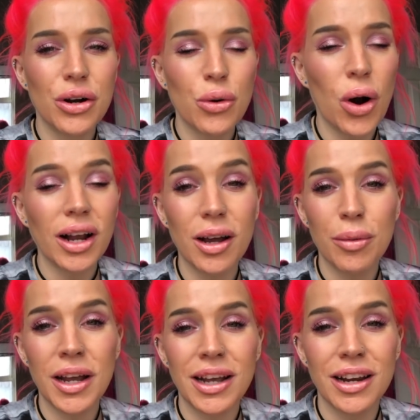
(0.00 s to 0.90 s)
quite a
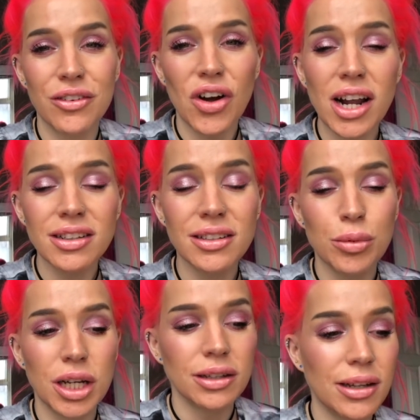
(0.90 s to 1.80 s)
bit in advance
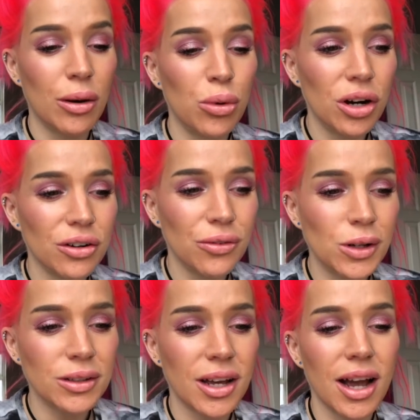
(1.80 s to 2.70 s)
because I work
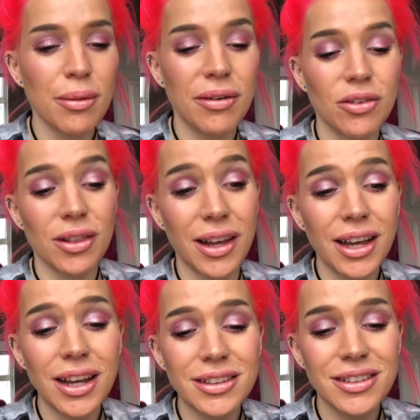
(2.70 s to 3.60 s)
full time, I've got the
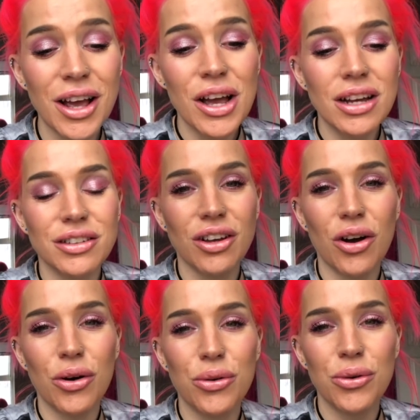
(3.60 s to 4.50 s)
kids.
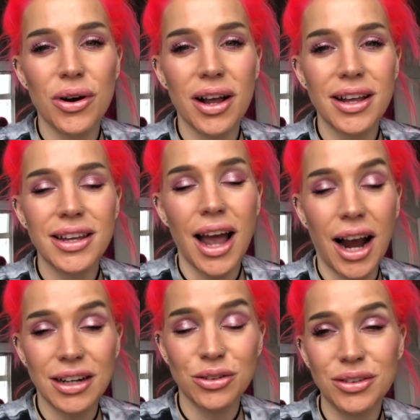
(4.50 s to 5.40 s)
So
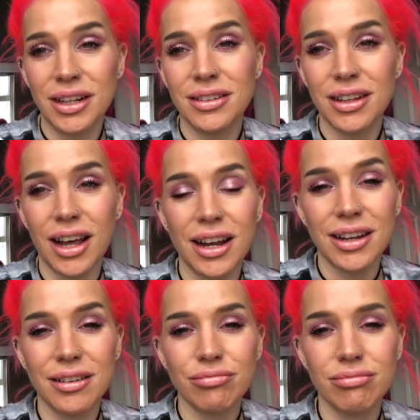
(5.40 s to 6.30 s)
yeah, I do tend to
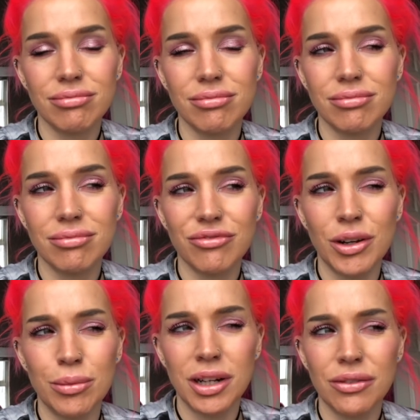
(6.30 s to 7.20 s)
like film in